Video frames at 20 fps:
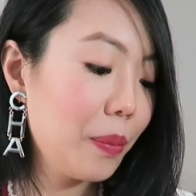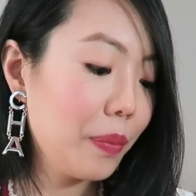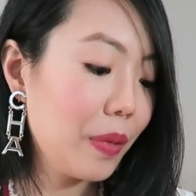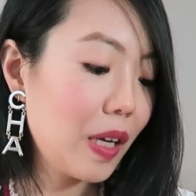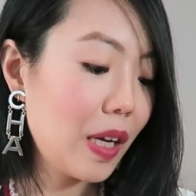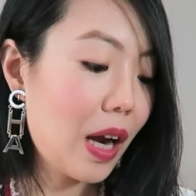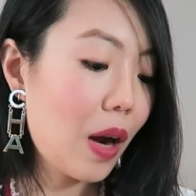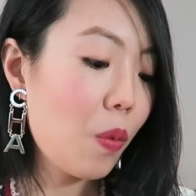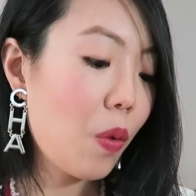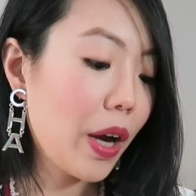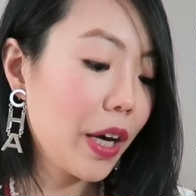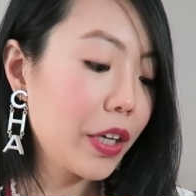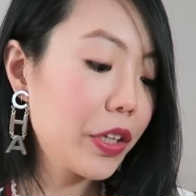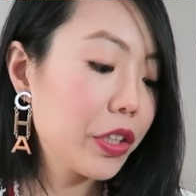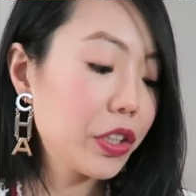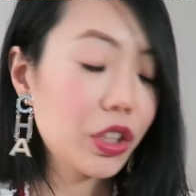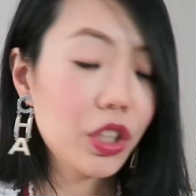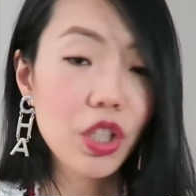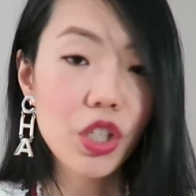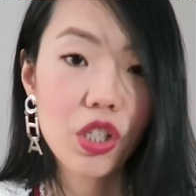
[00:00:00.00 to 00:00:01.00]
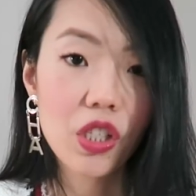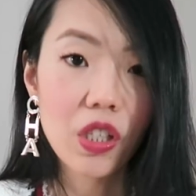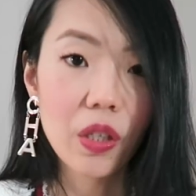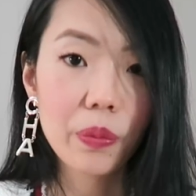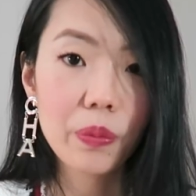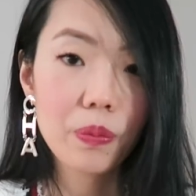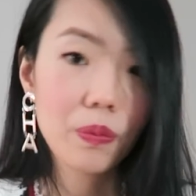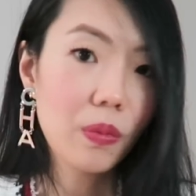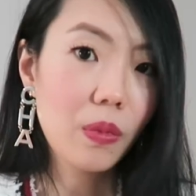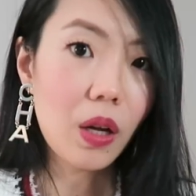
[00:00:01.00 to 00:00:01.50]
But I wanted her to
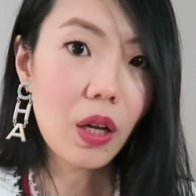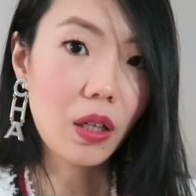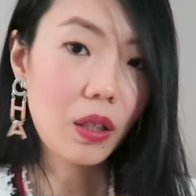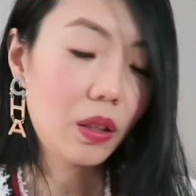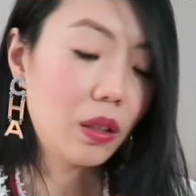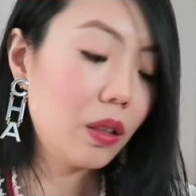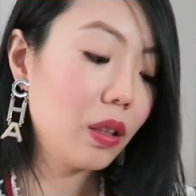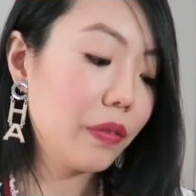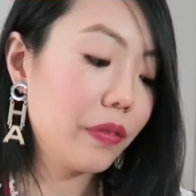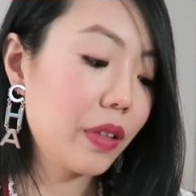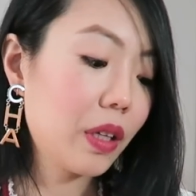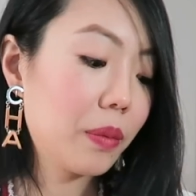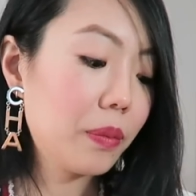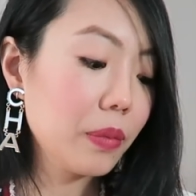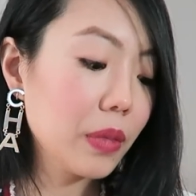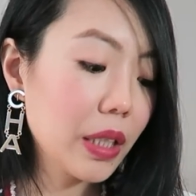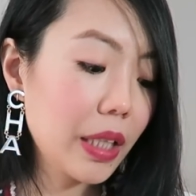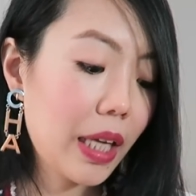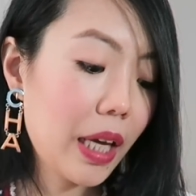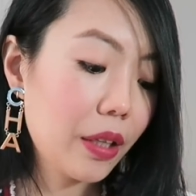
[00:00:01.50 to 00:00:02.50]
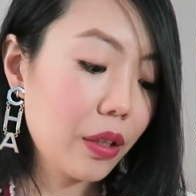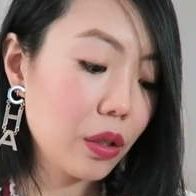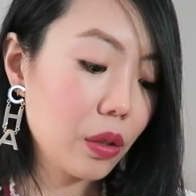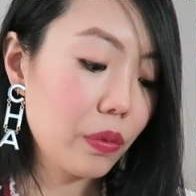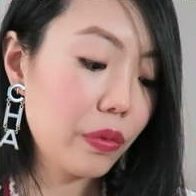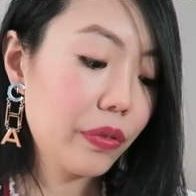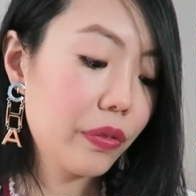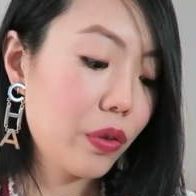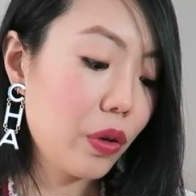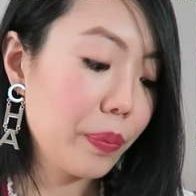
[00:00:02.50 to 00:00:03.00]
ship all of them
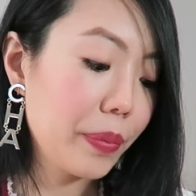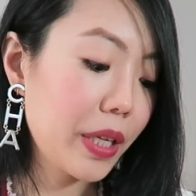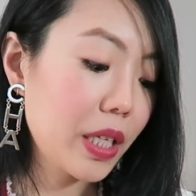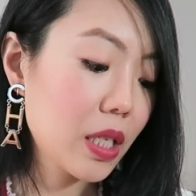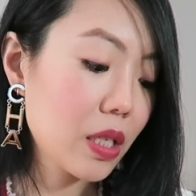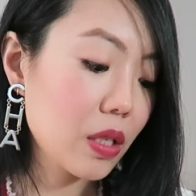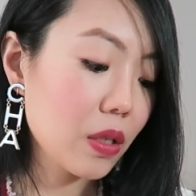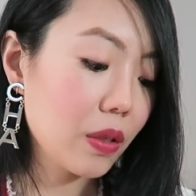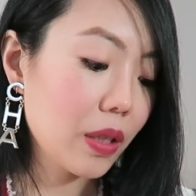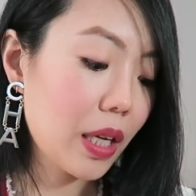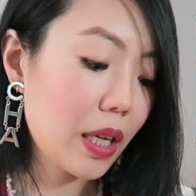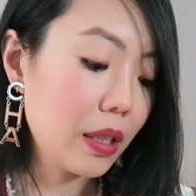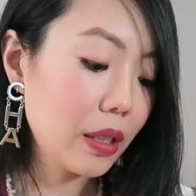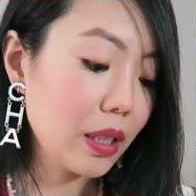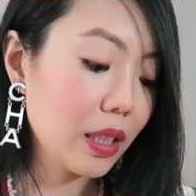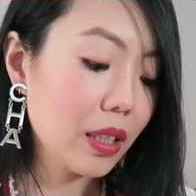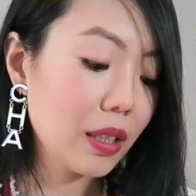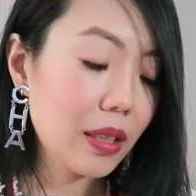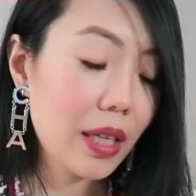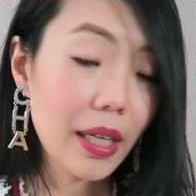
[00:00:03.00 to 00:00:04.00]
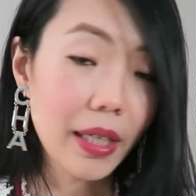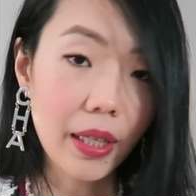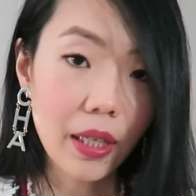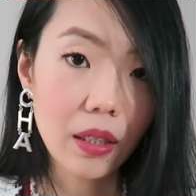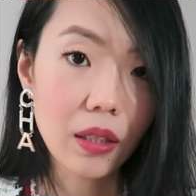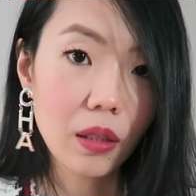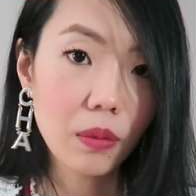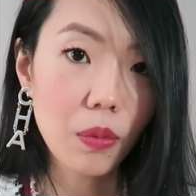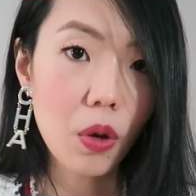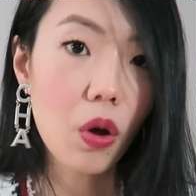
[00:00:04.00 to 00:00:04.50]
together for me so that I
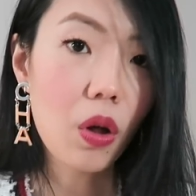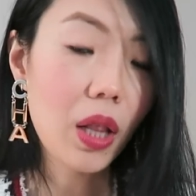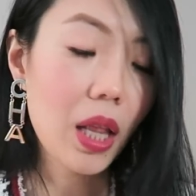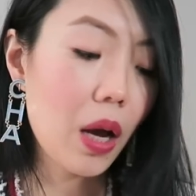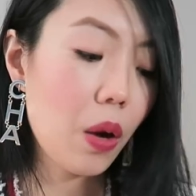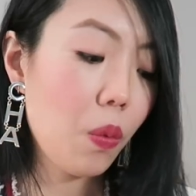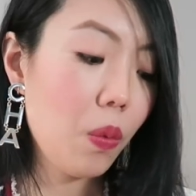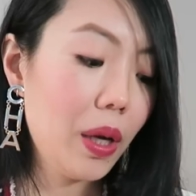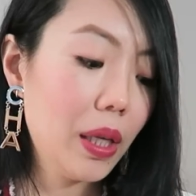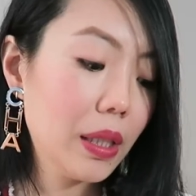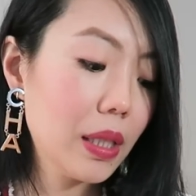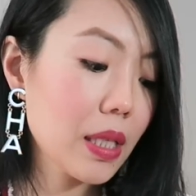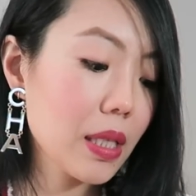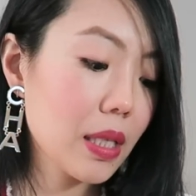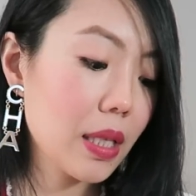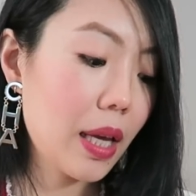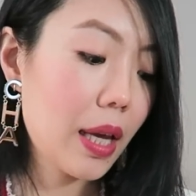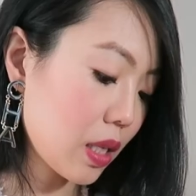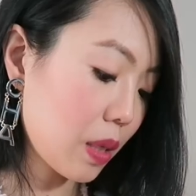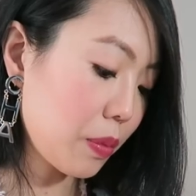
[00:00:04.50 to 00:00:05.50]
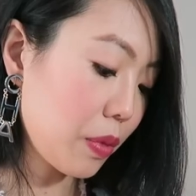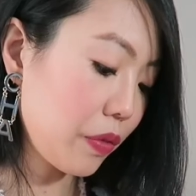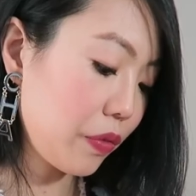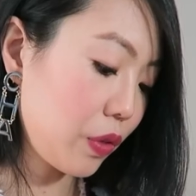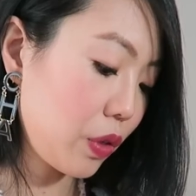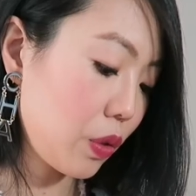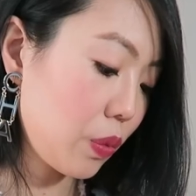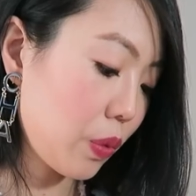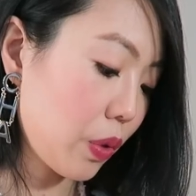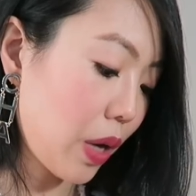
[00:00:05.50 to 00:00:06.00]
get them all at once. Some
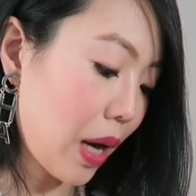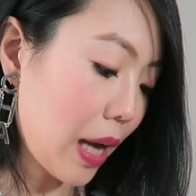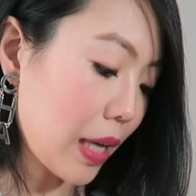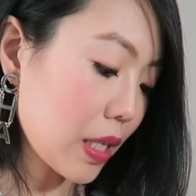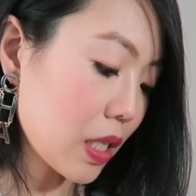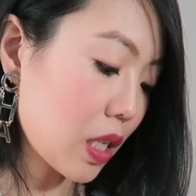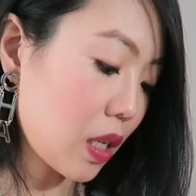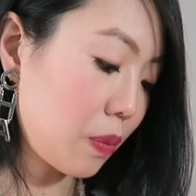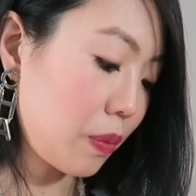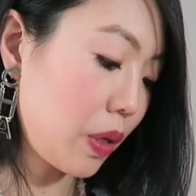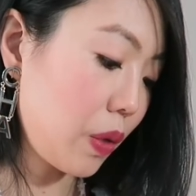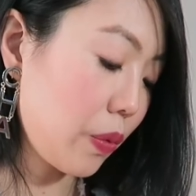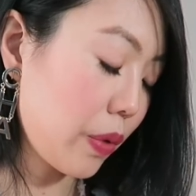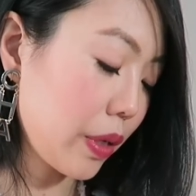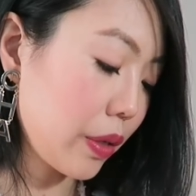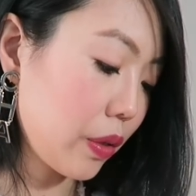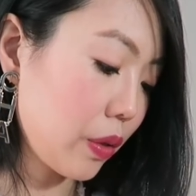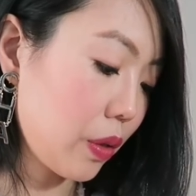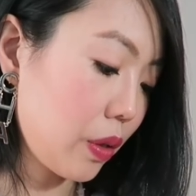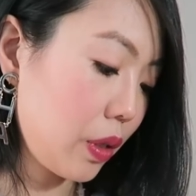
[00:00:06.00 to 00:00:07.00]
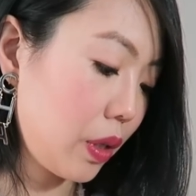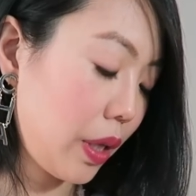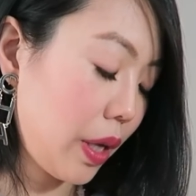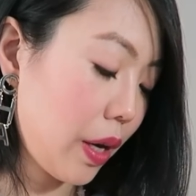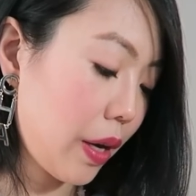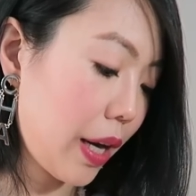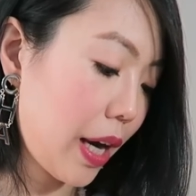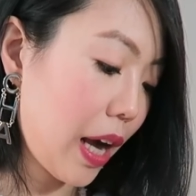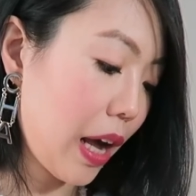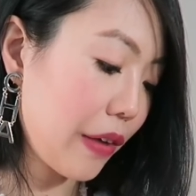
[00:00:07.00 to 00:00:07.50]
of you were asking me whether
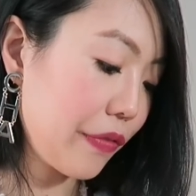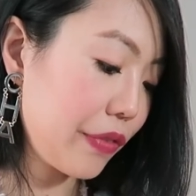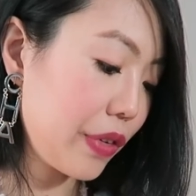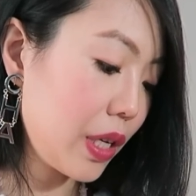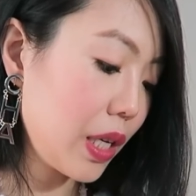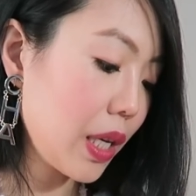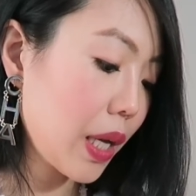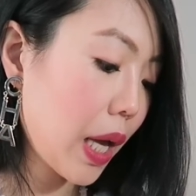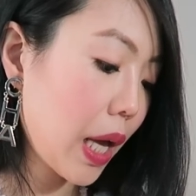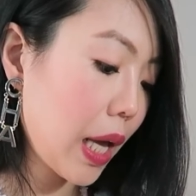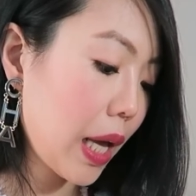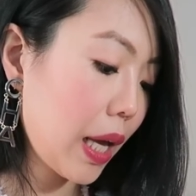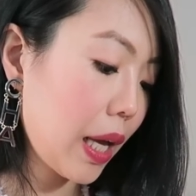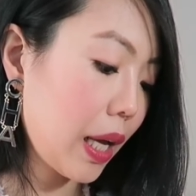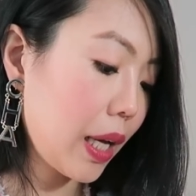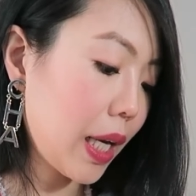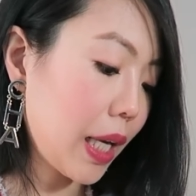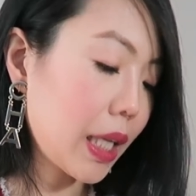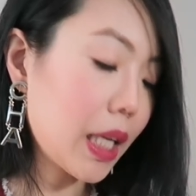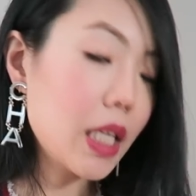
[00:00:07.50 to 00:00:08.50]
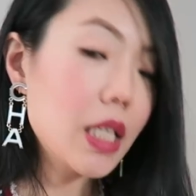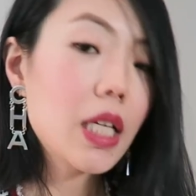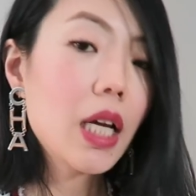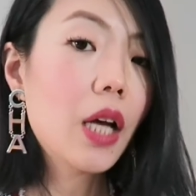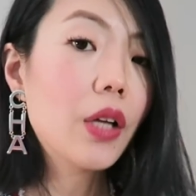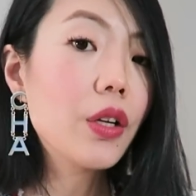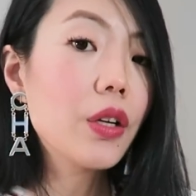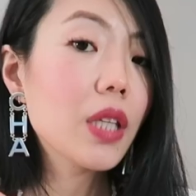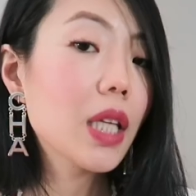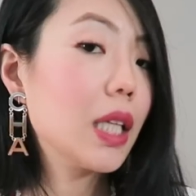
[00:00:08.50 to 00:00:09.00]
they are heavy, and I can
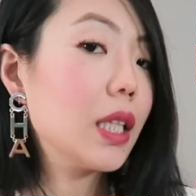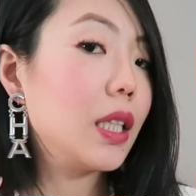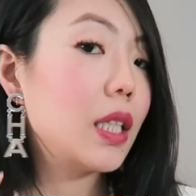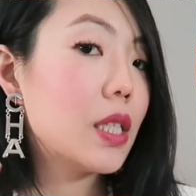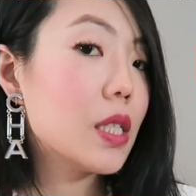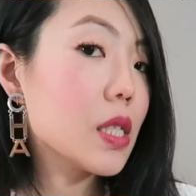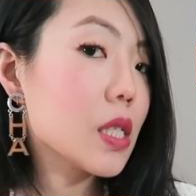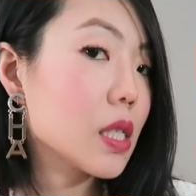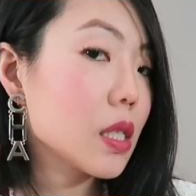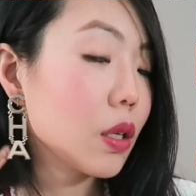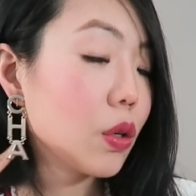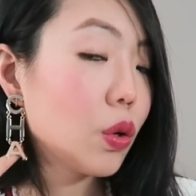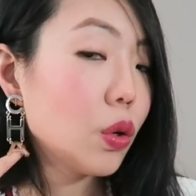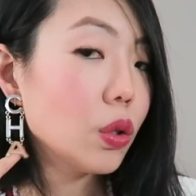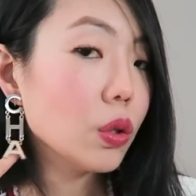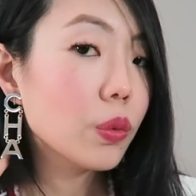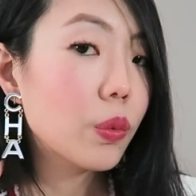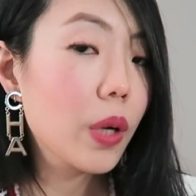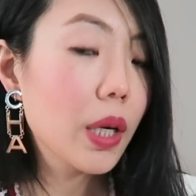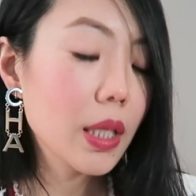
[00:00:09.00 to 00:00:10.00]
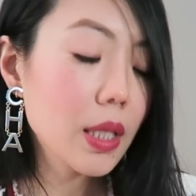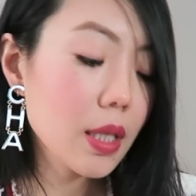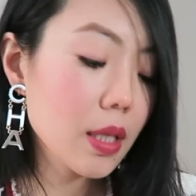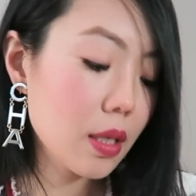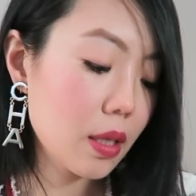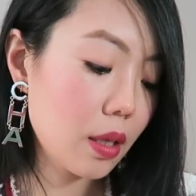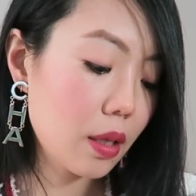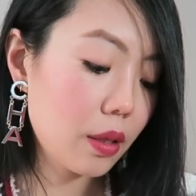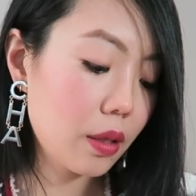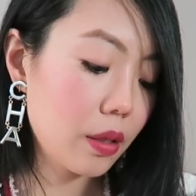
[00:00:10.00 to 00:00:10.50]
tell you that these gold
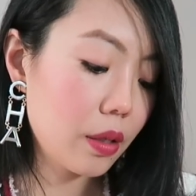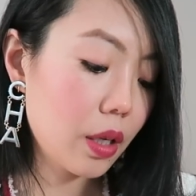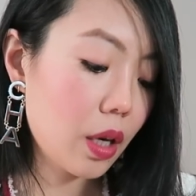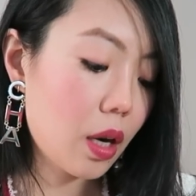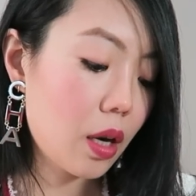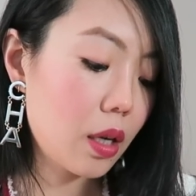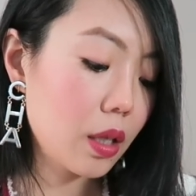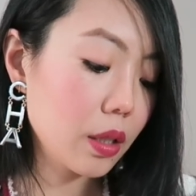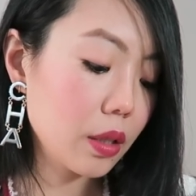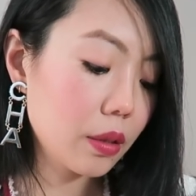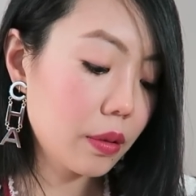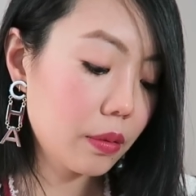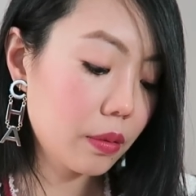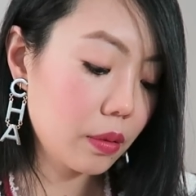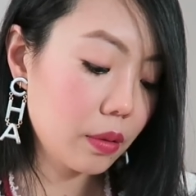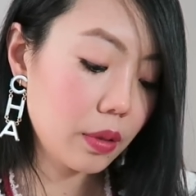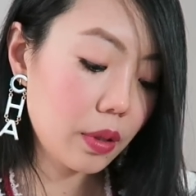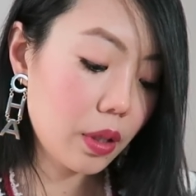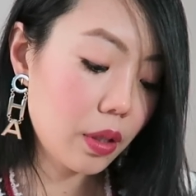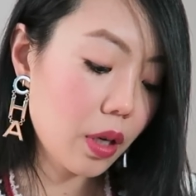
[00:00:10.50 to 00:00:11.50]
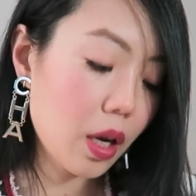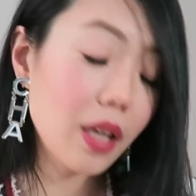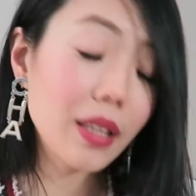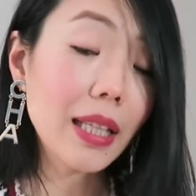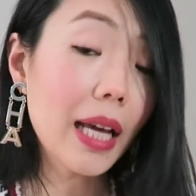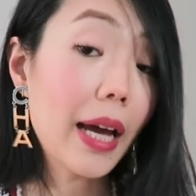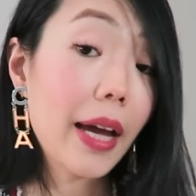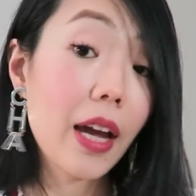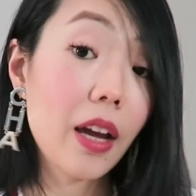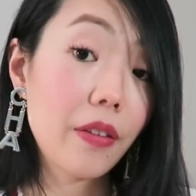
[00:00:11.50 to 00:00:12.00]
ones, they're not they're
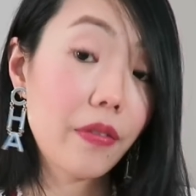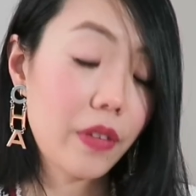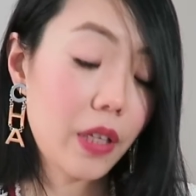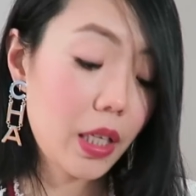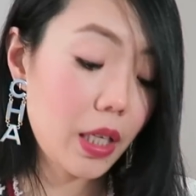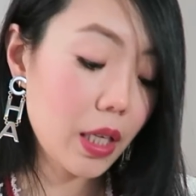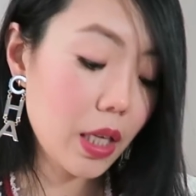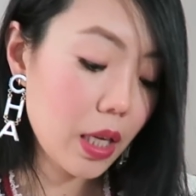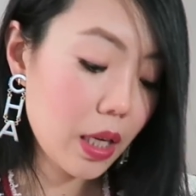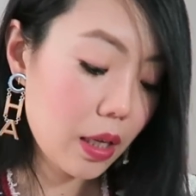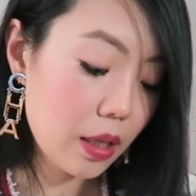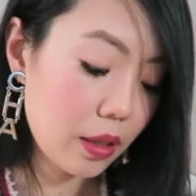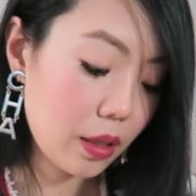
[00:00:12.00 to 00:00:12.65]
not that heavy.